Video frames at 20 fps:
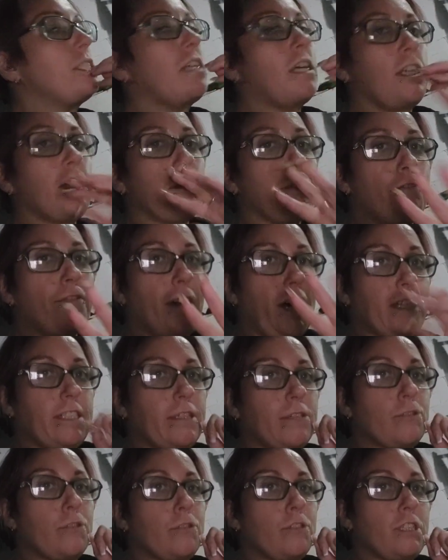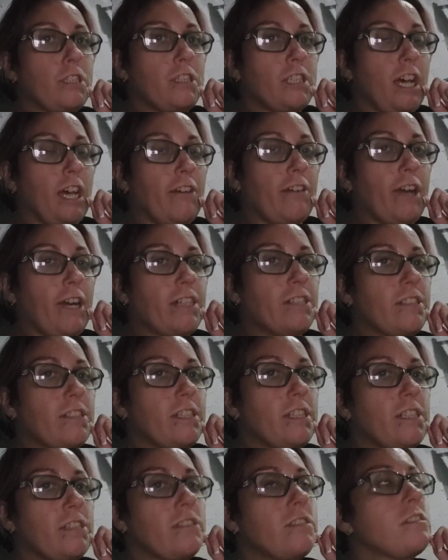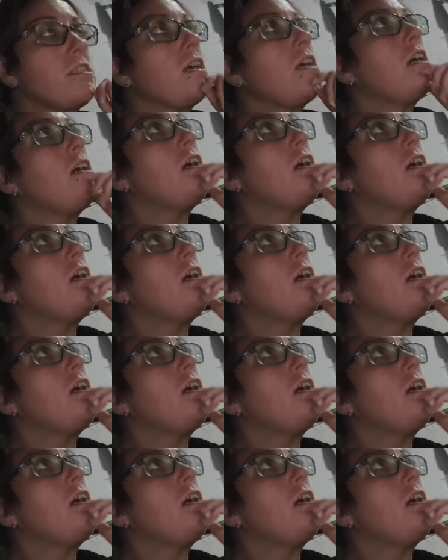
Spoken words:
you'll find out who the director is.